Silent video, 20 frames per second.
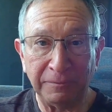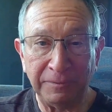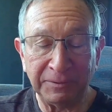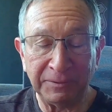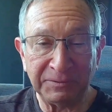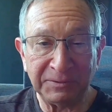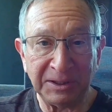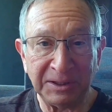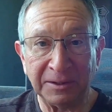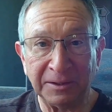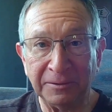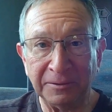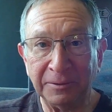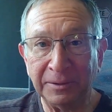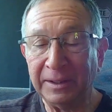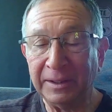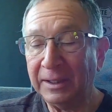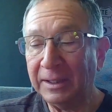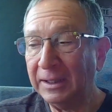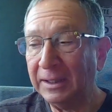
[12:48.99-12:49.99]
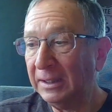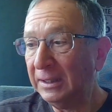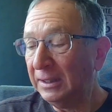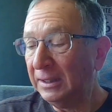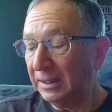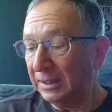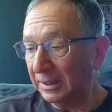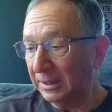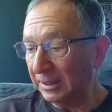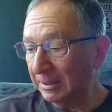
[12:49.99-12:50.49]
1500.
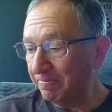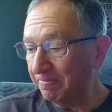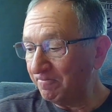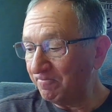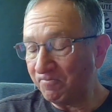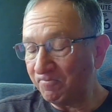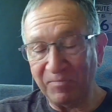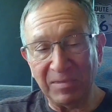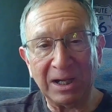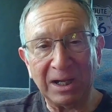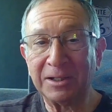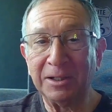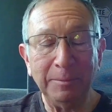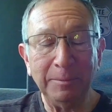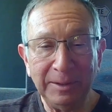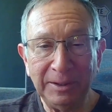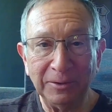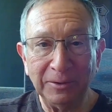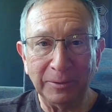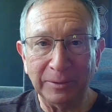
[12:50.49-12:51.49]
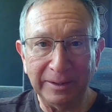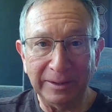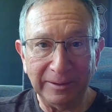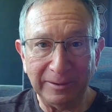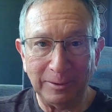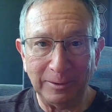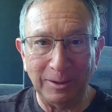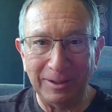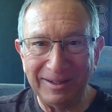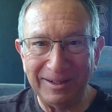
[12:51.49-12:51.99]
Not going to be doing
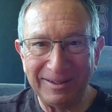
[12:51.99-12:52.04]
it.